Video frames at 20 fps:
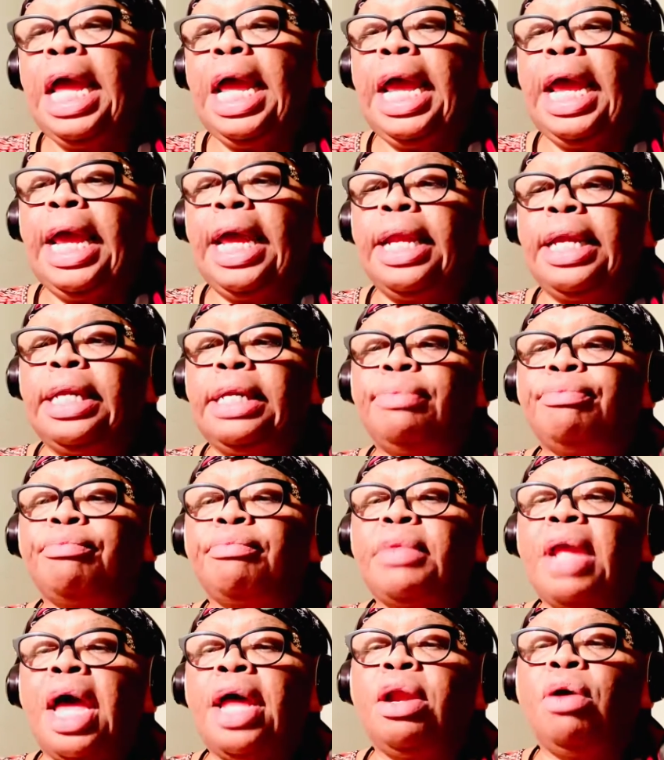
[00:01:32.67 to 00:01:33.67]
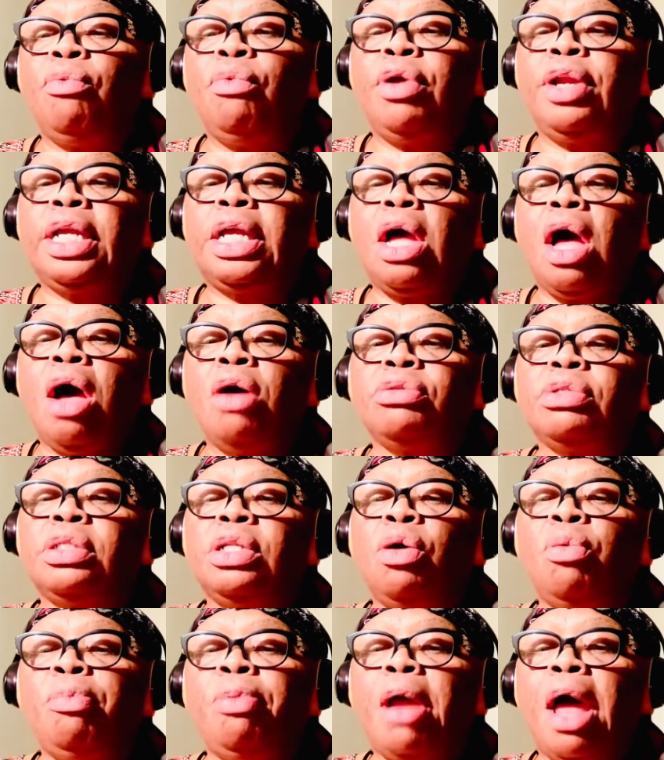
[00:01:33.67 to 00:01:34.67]
And I don't want to cause
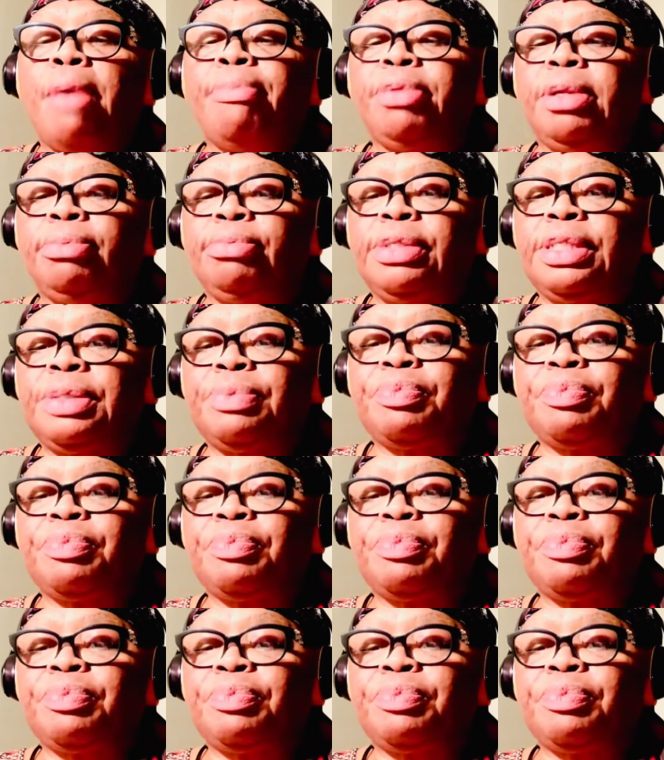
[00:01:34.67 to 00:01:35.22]
no problems.